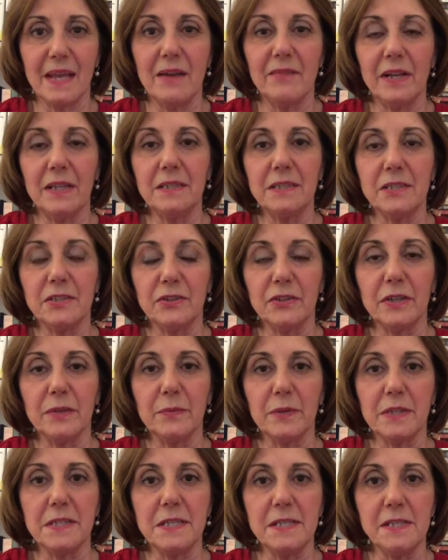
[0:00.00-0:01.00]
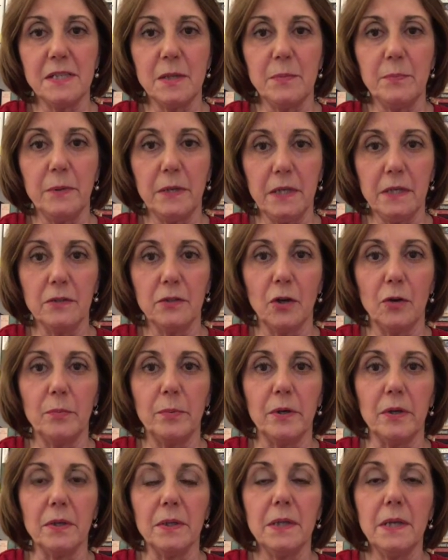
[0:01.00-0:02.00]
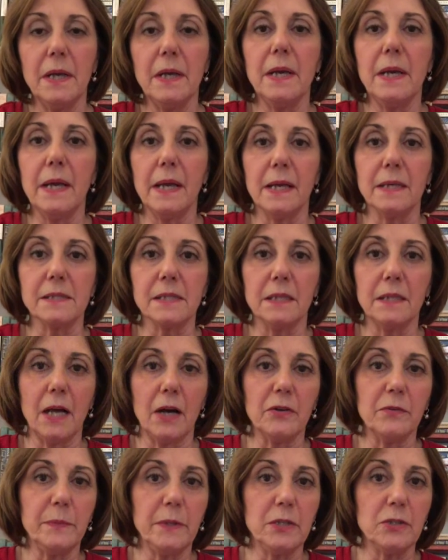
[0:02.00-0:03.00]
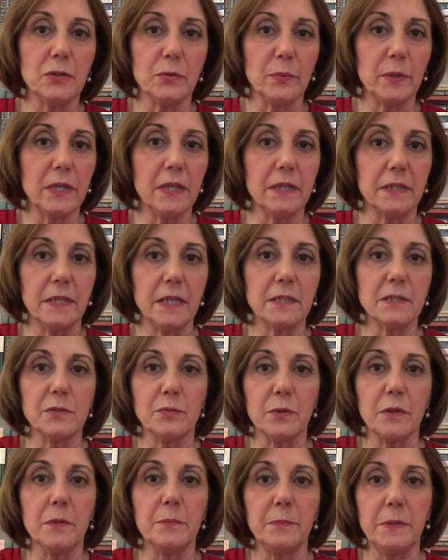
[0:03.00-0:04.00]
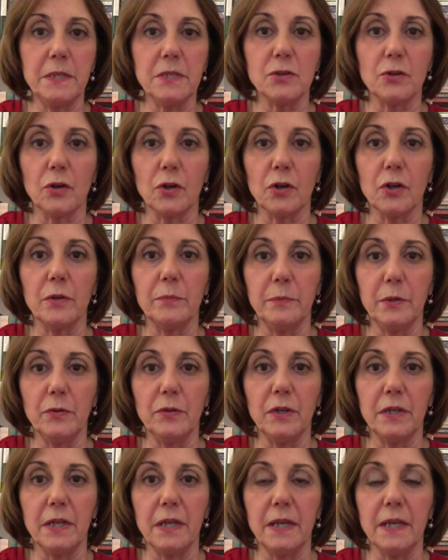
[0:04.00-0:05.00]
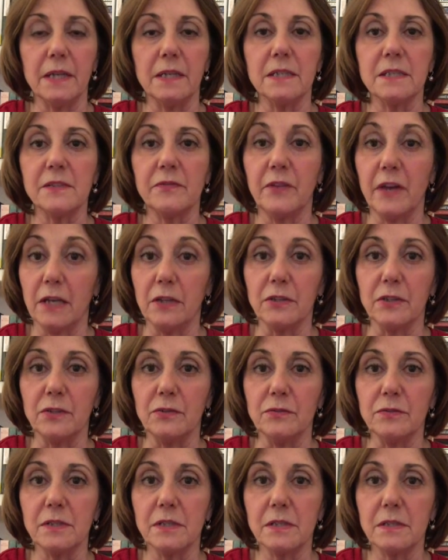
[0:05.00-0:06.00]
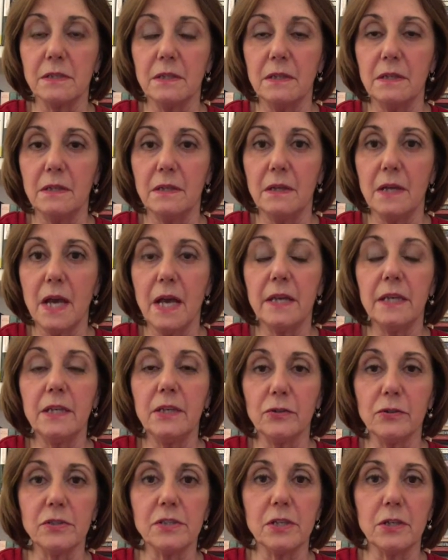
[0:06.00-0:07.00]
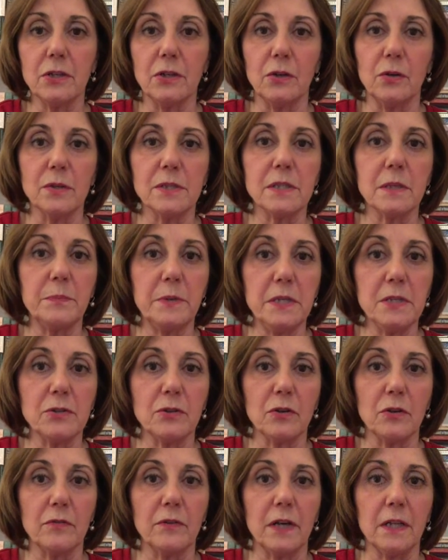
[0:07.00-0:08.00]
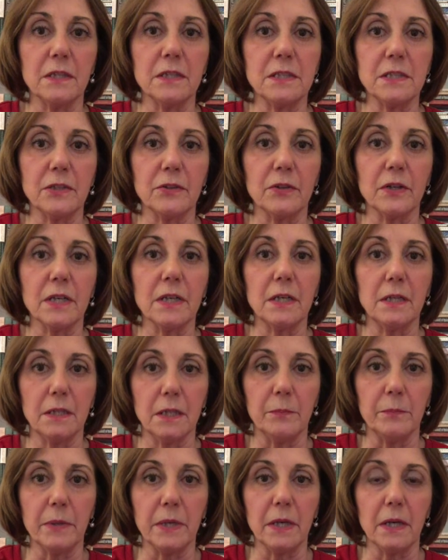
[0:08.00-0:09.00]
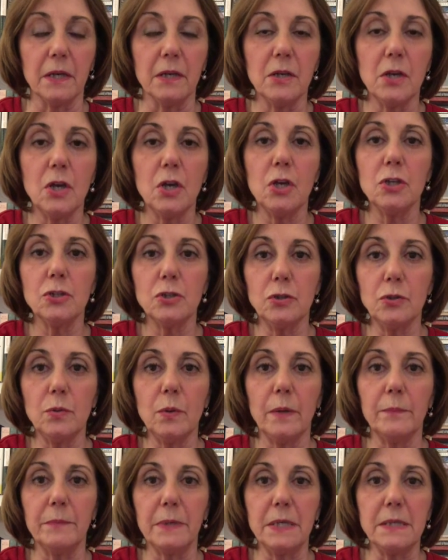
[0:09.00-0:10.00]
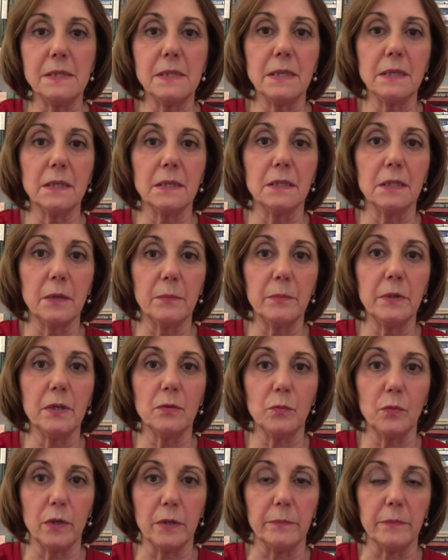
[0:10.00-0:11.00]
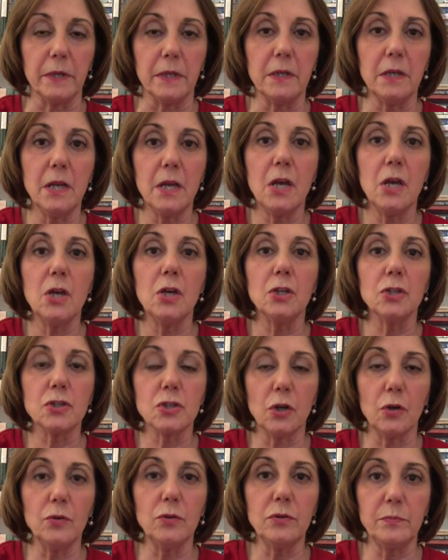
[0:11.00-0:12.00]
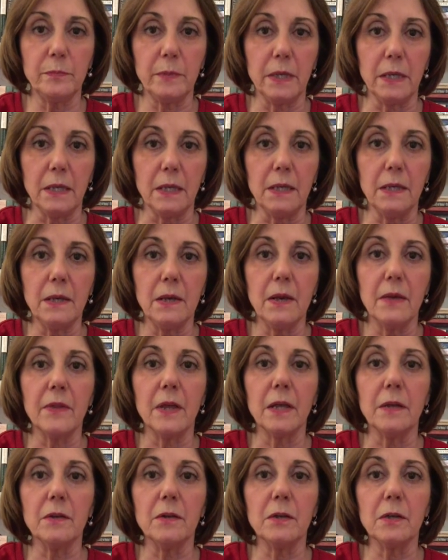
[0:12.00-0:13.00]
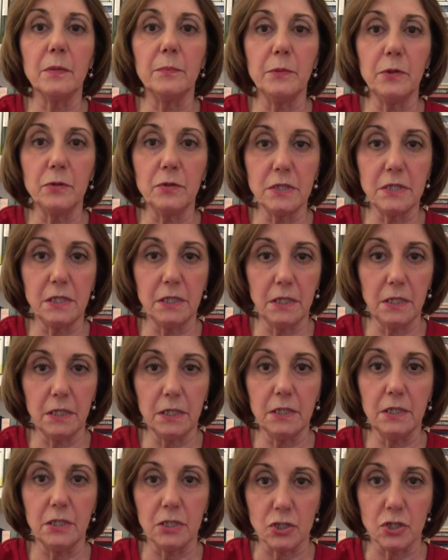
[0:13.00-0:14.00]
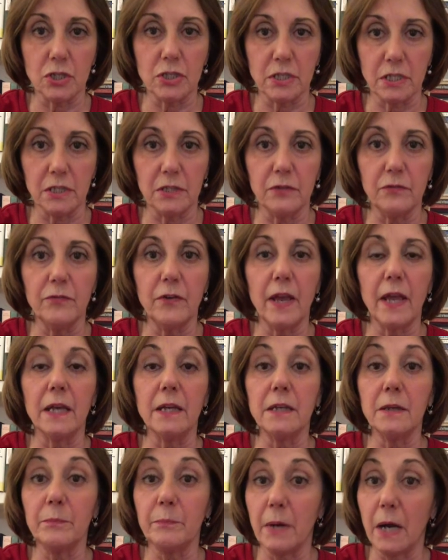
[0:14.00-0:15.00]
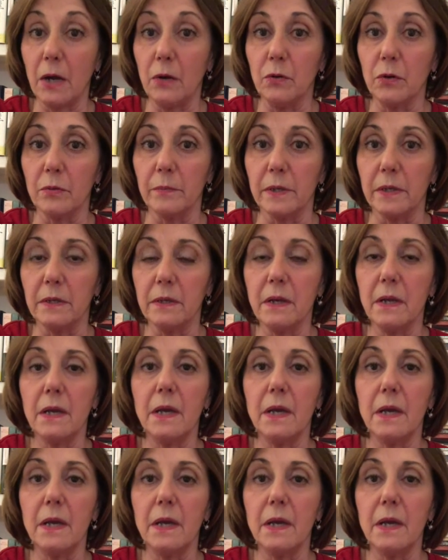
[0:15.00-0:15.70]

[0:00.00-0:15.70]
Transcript: Volunteering with TCP Global has allowed me to reconnect with the Peace Corps community and its values. Years ago, as a Peace Corps volunteer in Colombia, two amazing Colombian women showed me that community initiative and empowerment